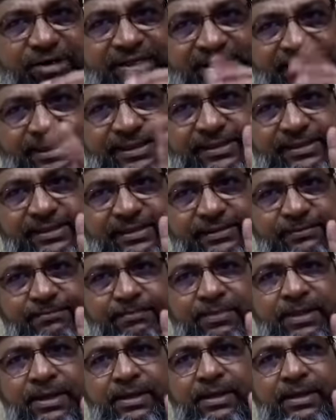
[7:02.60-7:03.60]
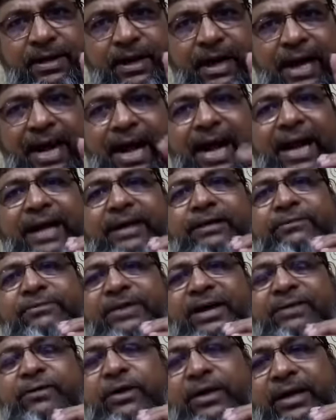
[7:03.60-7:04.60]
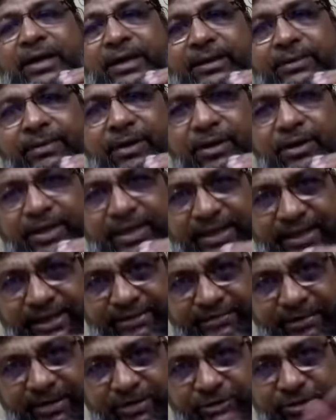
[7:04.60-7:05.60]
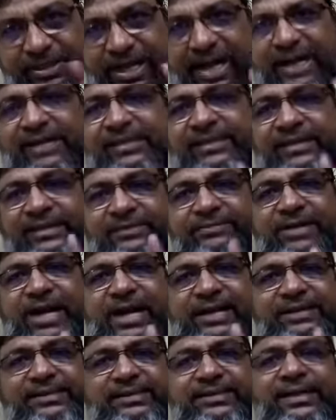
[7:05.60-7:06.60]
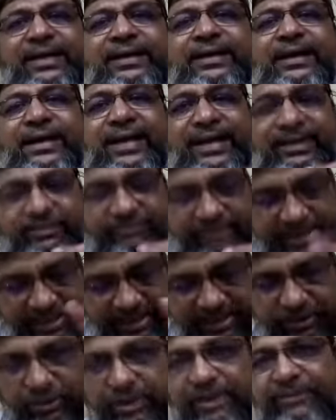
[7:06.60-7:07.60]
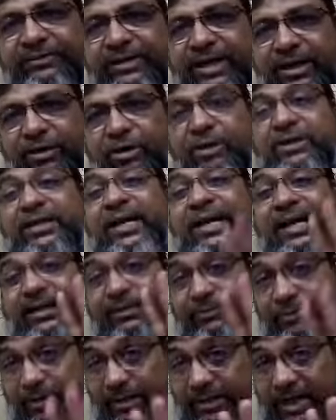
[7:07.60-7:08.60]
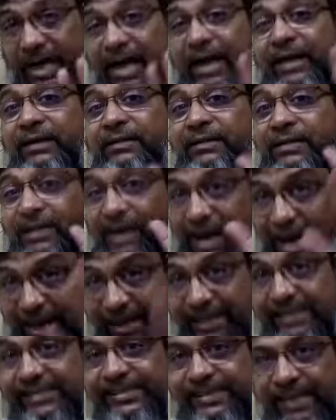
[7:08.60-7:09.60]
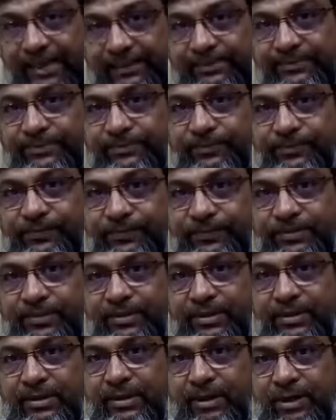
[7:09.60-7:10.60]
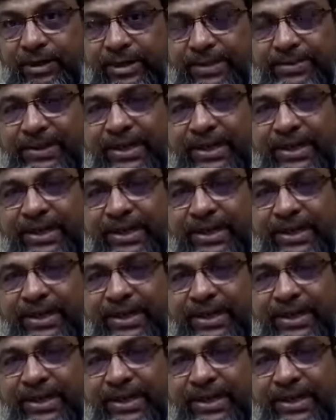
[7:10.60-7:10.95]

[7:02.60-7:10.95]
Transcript: questions, and we have already given you the answers. If the answers are correct, well and good. If they are not correct, work hard. Understand. Okay,